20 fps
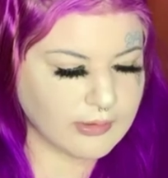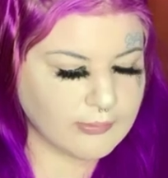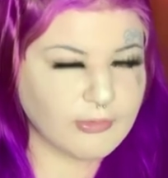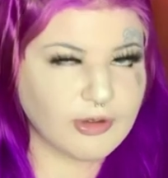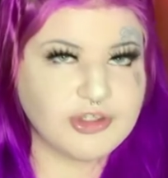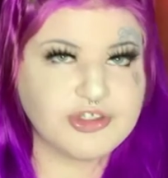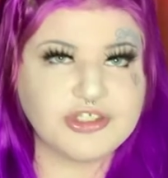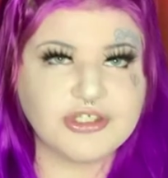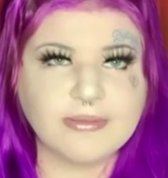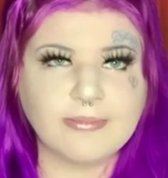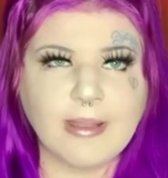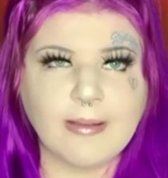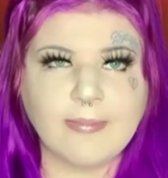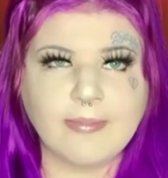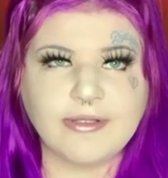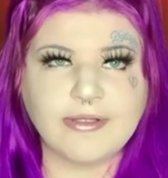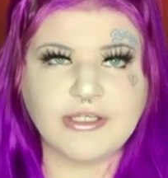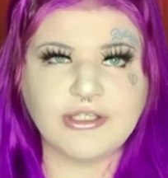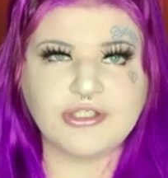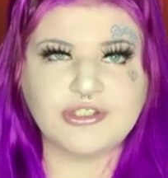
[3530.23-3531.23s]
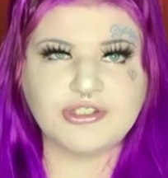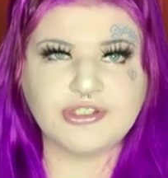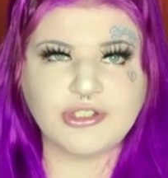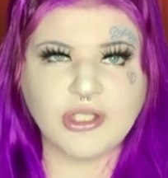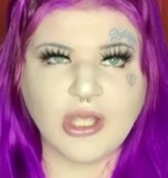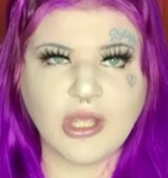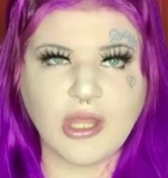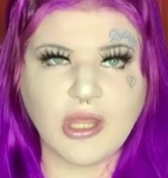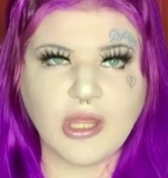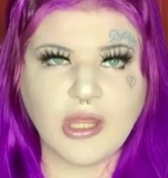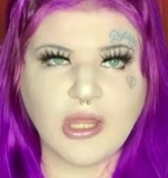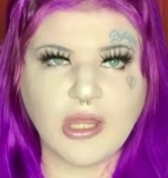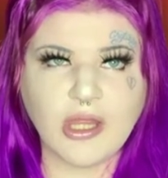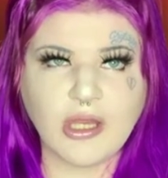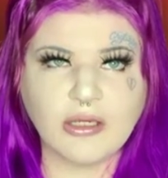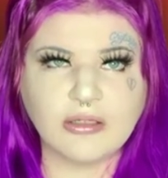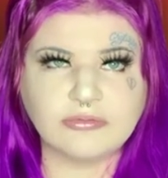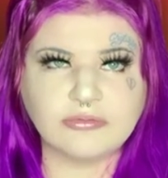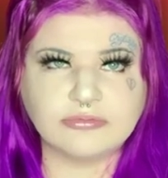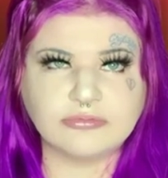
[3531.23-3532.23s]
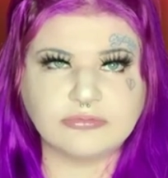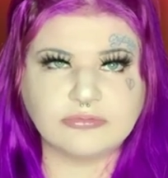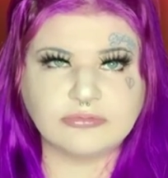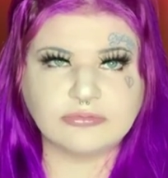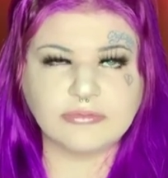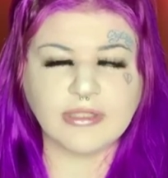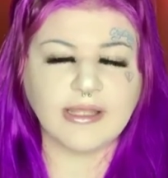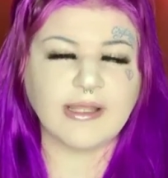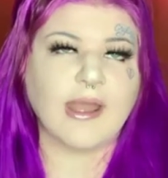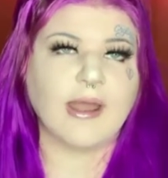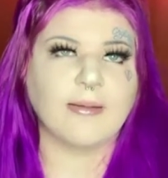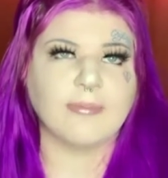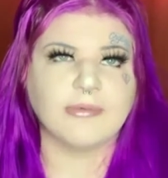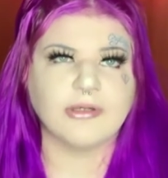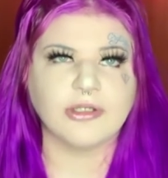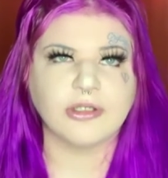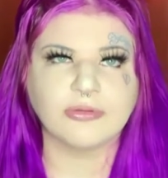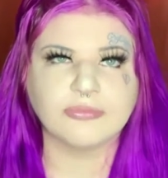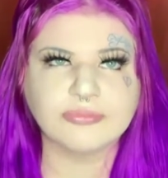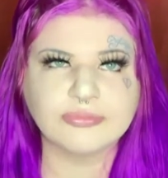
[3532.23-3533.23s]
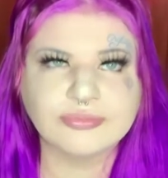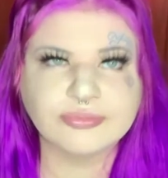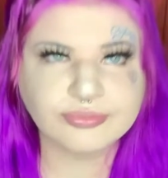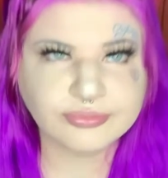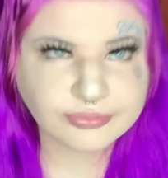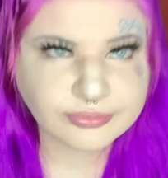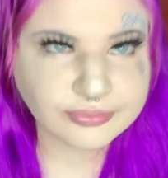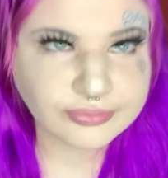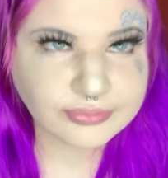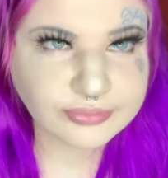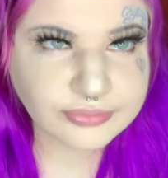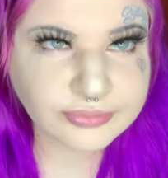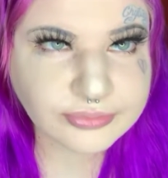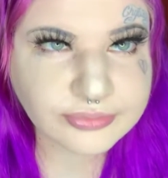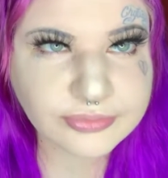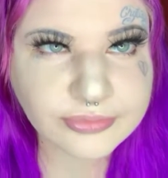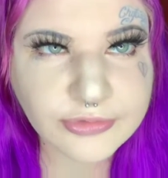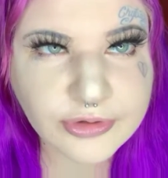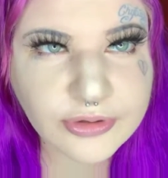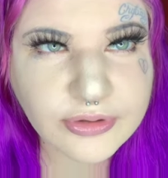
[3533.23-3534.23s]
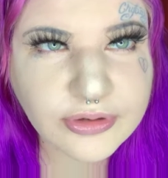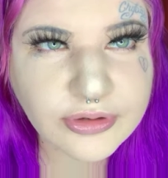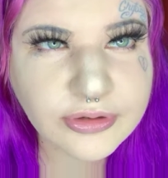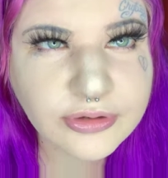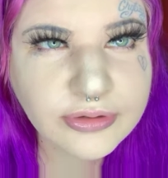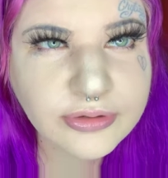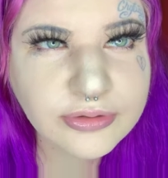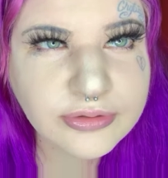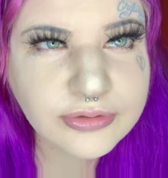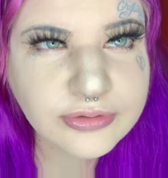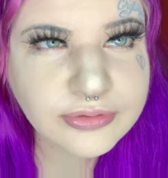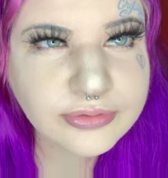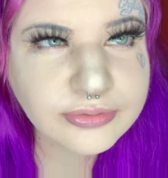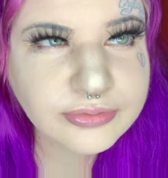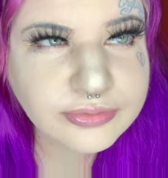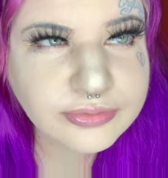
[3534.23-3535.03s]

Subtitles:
I'm watching my bunny shit. Okay, yeah, I'm gonna go. Toodles.